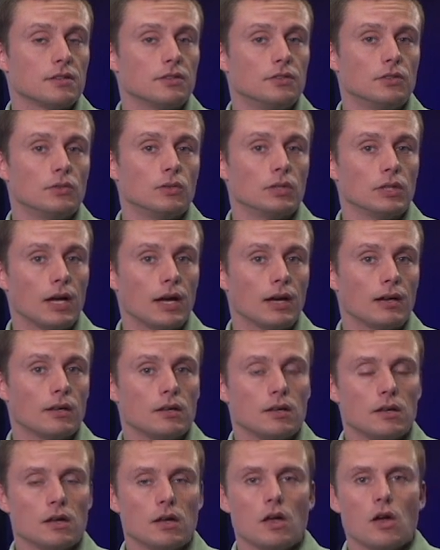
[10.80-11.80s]
can do a lot.
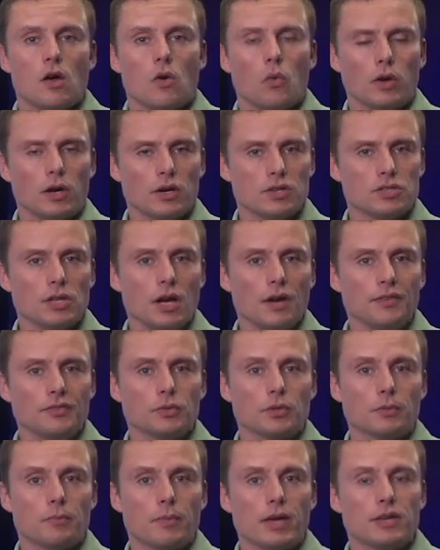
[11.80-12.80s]
When our
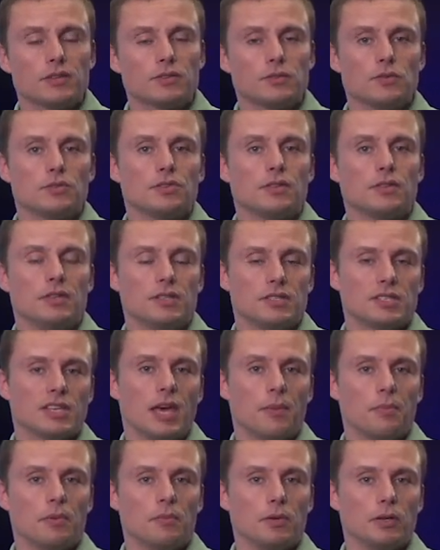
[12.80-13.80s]
software makes use of these
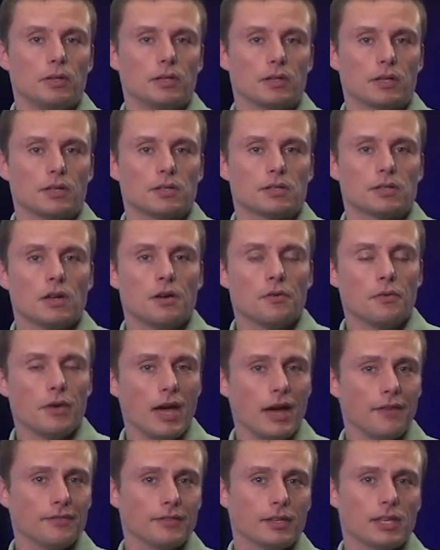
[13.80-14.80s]
capabilities, we
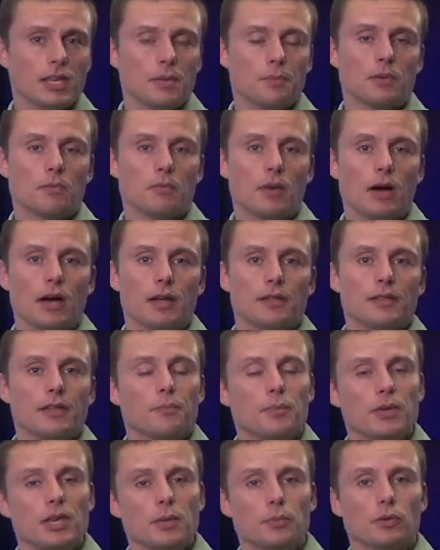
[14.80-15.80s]
have to keep in mind that
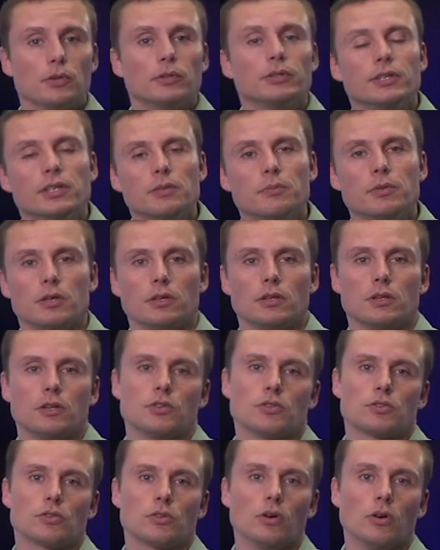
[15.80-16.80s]
people need to be in
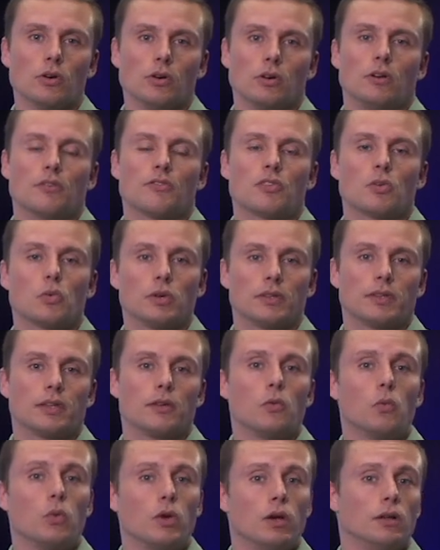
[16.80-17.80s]
control over what they
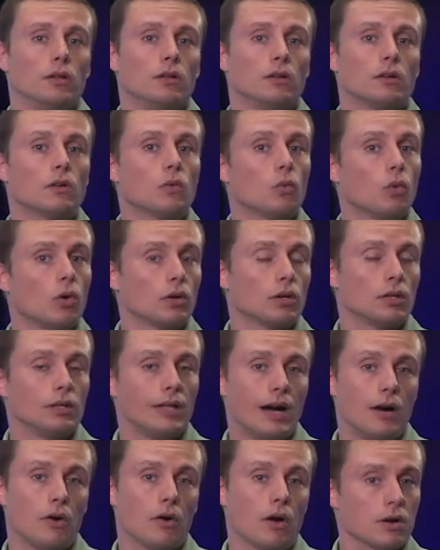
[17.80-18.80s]
will or won't
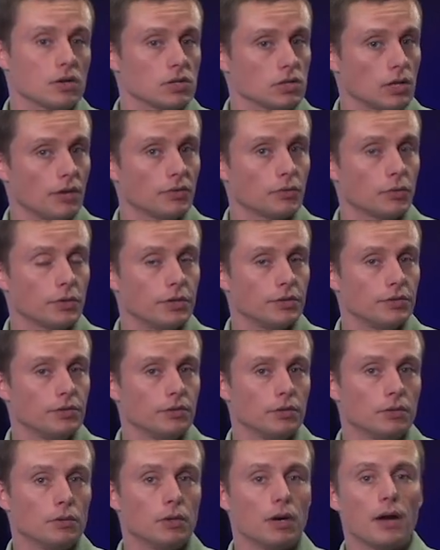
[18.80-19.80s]
allow our software to
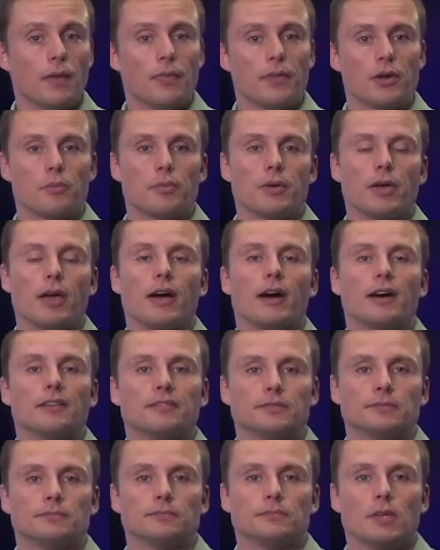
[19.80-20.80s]
do on their behalf.
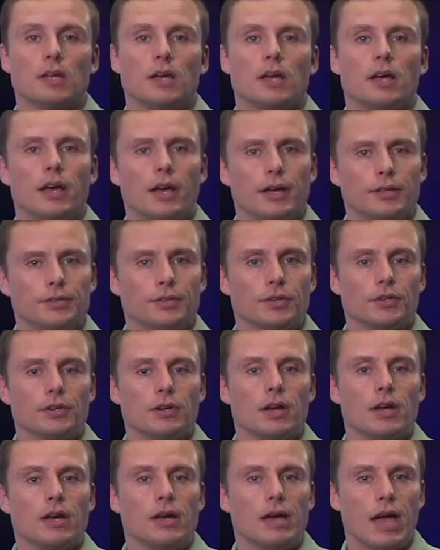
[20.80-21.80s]
Enter
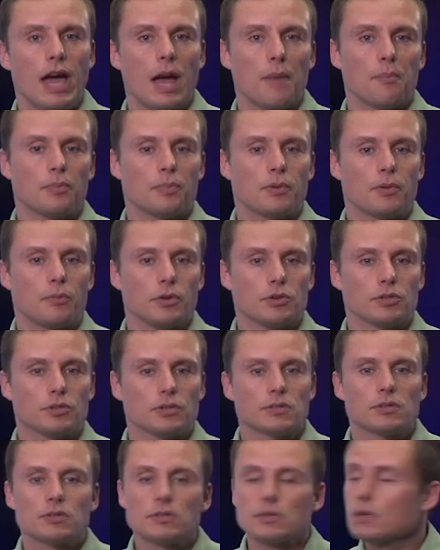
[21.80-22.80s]
app
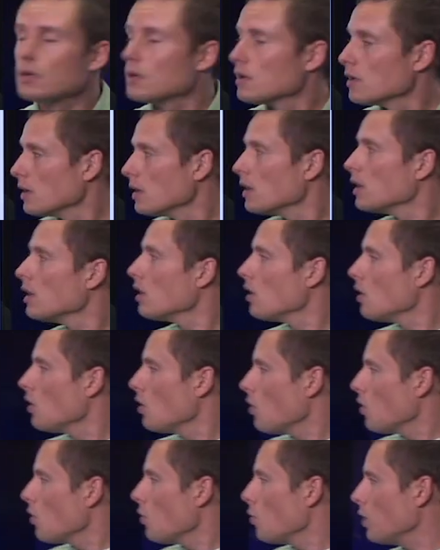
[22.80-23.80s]
permissions.
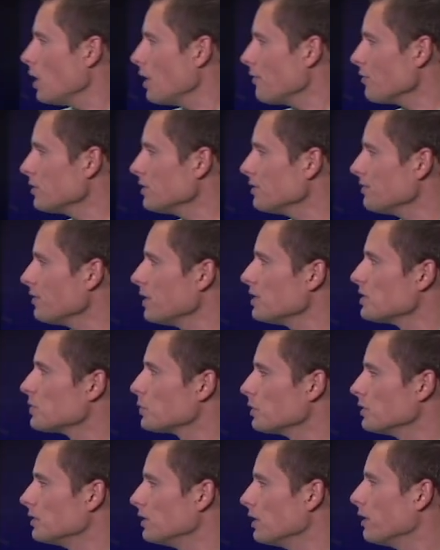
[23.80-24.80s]
Whatever device
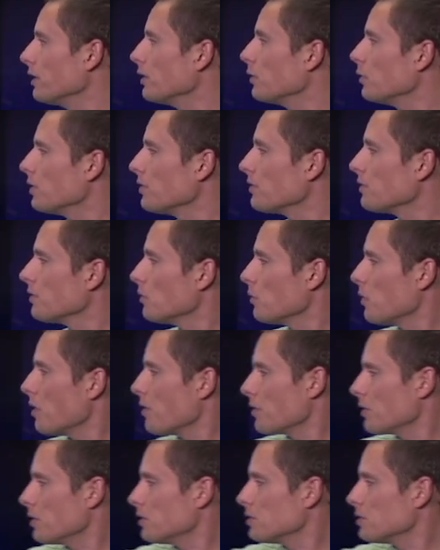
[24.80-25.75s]
we're dealing with, whether